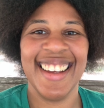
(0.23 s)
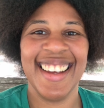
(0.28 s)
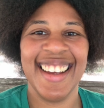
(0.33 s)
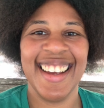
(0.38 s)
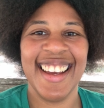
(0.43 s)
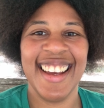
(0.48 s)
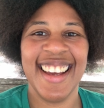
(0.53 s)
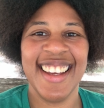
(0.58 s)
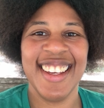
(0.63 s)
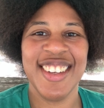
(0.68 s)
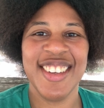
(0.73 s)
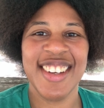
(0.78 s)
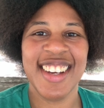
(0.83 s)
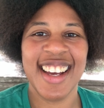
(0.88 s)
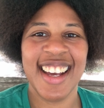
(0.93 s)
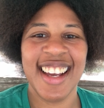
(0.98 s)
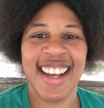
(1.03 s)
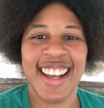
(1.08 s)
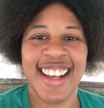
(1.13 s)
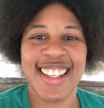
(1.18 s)
Hey, you
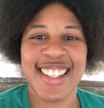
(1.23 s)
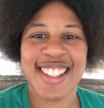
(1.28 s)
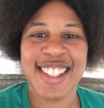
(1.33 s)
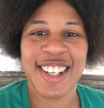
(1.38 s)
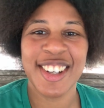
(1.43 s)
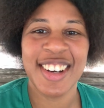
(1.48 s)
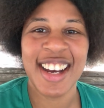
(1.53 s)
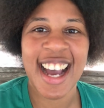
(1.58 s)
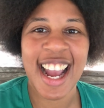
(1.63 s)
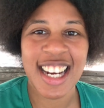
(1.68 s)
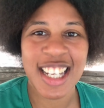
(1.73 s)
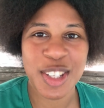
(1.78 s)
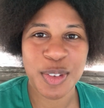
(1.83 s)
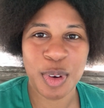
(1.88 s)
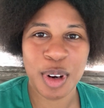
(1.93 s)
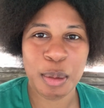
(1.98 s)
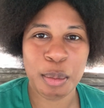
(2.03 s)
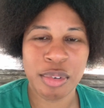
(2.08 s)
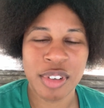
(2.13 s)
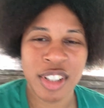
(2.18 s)
guys. So I just
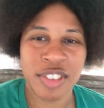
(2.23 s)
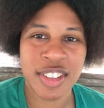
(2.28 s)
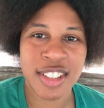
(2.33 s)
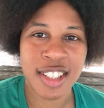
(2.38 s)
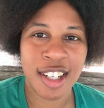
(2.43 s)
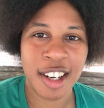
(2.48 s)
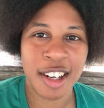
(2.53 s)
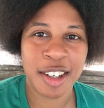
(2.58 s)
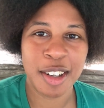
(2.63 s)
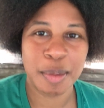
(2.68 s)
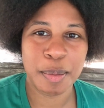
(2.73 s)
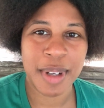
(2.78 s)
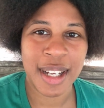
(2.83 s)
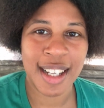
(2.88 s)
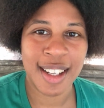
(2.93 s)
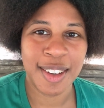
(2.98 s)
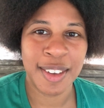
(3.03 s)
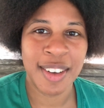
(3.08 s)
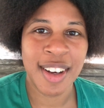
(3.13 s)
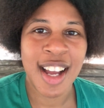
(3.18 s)
want to briefly talk
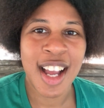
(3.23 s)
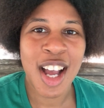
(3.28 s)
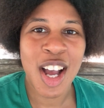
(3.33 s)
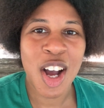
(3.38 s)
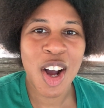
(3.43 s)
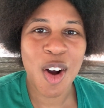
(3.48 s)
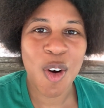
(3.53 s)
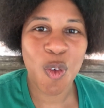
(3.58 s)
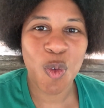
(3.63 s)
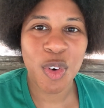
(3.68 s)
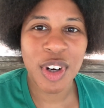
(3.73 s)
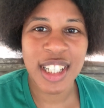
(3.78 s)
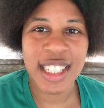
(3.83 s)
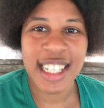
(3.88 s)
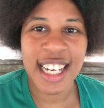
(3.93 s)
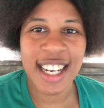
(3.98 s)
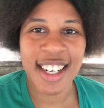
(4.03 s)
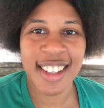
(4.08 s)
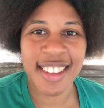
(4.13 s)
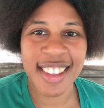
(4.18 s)
about what
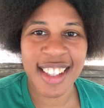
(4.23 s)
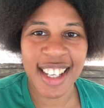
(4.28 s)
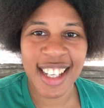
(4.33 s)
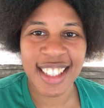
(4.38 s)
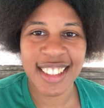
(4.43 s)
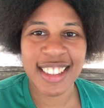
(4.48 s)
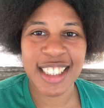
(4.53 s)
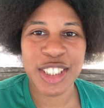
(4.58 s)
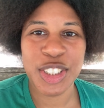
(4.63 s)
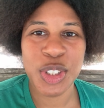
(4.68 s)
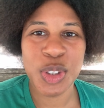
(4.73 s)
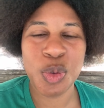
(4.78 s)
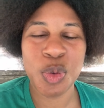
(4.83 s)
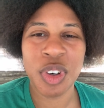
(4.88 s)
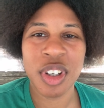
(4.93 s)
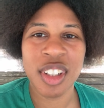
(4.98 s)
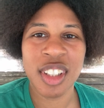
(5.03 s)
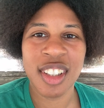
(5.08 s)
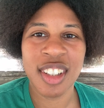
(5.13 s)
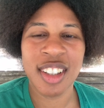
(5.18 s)
kind of things that you
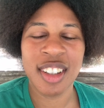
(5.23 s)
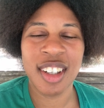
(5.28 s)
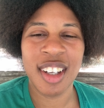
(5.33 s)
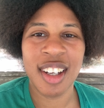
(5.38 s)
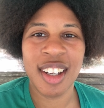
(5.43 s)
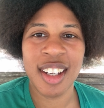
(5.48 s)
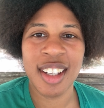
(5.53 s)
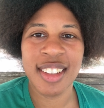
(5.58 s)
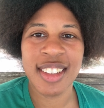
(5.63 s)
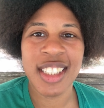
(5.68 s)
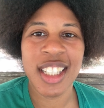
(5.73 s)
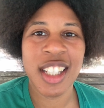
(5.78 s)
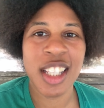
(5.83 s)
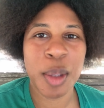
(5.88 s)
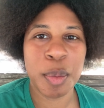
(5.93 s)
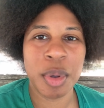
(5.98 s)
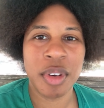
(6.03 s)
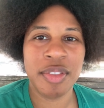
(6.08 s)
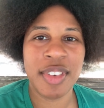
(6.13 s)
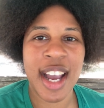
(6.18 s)
want to tell
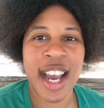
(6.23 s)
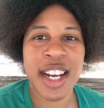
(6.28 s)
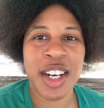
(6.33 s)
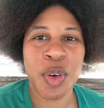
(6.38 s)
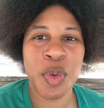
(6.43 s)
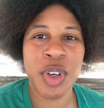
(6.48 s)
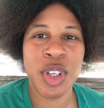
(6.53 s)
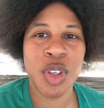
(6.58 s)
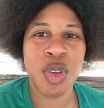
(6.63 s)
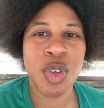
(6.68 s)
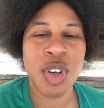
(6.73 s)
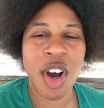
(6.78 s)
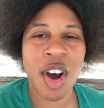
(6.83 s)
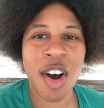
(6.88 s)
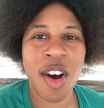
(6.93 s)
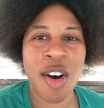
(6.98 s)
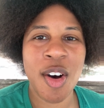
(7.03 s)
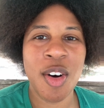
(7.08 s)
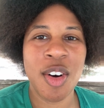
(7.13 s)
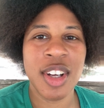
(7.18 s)
the provider when you
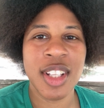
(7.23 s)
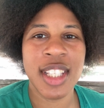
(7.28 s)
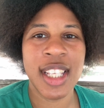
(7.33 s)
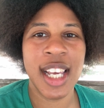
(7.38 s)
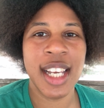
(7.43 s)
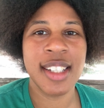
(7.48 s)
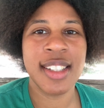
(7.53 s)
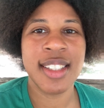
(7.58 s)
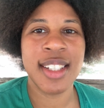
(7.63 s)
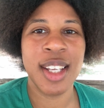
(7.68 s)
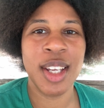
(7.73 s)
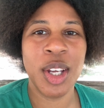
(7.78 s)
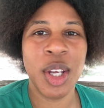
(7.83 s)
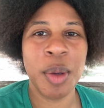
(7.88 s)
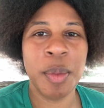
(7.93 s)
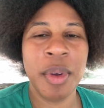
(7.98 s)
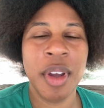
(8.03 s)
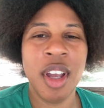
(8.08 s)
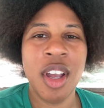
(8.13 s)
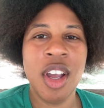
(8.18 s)
call or text
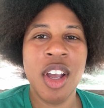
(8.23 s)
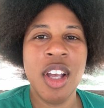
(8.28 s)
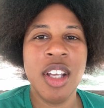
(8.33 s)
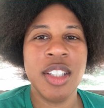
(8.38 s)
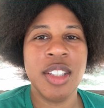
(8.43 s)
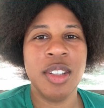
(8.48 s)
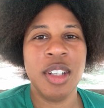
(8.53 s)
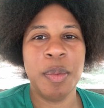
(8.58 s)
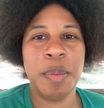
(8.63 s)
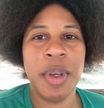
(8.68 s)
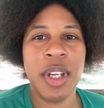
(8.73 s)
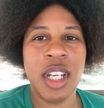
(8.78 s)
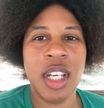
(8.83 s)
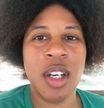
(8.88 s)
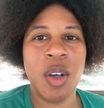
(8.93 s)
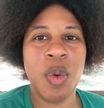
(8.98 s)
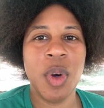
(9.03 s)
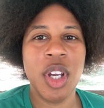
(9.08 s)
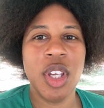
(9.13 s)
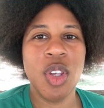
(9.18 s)
them. So depending
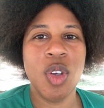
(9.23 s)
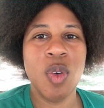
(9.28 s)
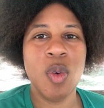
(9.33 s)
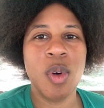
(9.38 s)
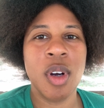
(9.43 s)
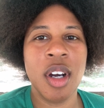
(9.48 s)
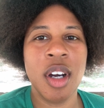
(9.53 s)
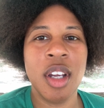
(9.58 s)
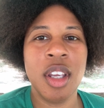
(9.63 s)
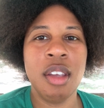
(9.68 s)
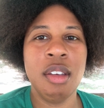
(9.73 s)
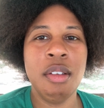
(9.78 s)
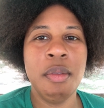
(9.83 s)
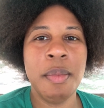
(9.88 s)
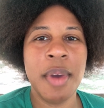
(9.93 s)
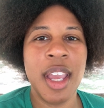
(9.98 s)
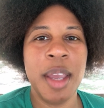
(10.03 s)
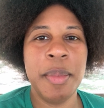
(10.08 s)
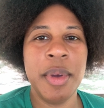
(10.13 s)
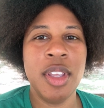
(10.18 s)
on where you work, you
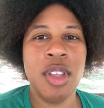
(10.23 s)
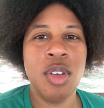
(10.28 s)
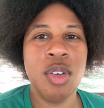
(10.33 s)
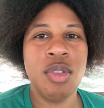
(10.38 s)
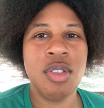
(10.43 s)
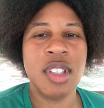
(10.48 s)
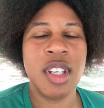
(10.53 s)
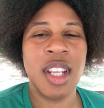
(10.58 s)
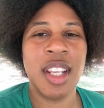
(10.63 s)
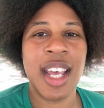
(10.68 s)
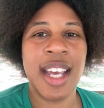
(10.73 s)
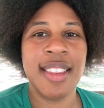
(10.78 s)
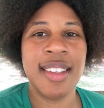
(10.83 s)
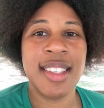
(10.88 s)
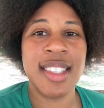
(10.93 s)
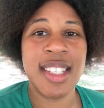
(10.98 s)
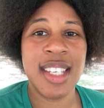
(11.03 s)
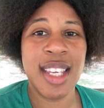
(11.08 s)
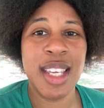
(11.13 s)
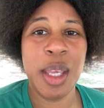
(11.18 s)
may be using like the
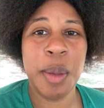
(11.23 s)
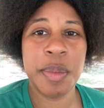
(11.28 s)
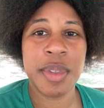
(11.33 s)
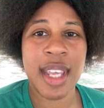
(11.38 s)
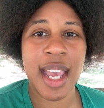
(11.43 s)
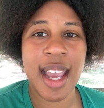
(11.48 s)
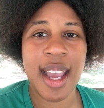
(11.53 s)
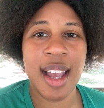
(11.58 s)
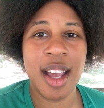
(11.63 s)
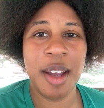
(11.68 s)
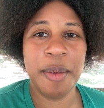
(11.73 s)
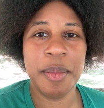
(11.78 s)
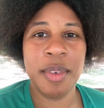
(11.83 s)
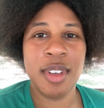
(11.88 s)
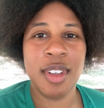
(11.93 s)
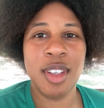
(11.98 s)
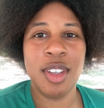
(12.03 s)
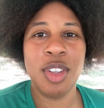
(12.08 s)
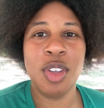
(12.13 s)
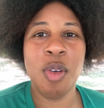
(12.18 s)
Teams app.
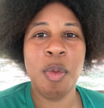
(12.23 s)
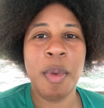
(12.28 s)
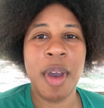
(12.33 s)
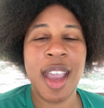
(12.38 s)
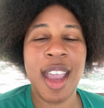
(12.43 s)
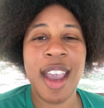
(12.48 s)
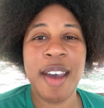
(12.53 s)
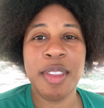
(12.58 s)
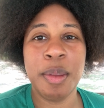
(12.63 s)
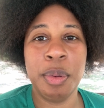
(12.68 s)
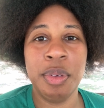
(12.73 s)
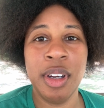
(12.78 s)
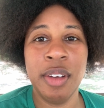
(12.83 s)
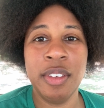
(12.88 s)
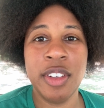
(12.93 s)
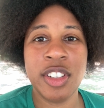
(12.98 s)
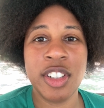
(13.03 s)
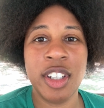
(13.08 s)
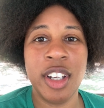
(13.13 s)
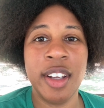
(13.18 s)
You may have the
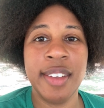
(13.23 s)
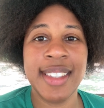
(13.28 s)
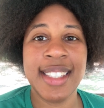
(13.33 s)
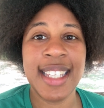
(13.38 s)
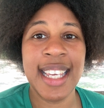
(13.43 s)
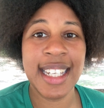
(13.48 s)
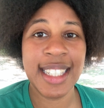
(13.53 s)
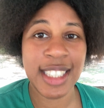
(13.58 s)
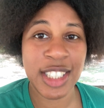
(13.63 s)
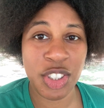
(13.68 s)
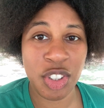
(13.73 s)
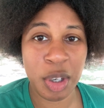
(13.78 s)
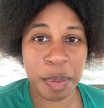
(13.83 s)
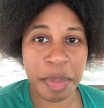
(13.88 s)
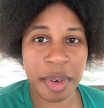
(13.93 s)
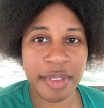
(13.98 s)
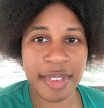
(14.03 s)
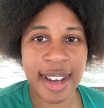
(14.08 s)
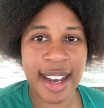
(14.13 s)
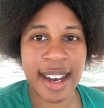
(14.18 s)
privilege of texting your
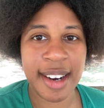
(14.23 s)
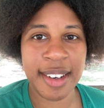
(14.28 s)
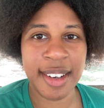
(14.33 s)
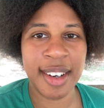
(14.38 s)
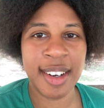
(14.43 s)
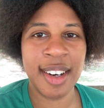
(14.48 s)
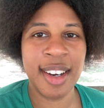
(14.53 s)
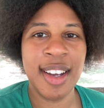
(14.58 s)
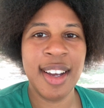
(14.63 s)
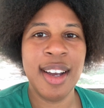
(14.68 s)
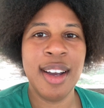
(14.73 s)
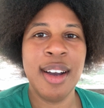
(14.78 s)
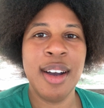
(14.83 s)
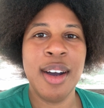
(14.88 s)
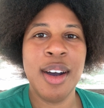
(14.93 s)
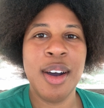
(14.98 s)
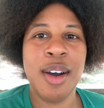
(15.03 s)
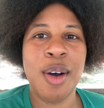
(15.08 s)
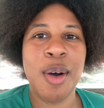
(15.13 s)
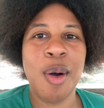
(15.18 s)
provider,
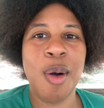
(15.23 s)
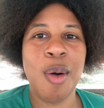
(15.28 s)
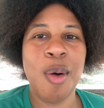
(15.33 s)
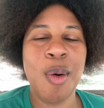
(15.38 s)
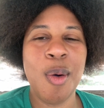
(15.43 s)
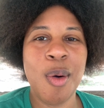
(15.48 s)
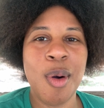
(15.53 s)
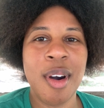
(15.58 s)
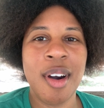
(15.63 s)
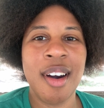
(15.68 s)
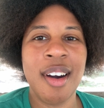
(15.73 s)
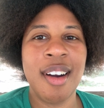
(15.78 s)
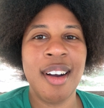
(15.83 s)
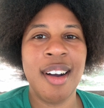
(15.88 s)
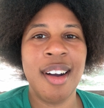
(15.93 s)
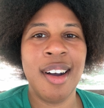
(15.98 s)
or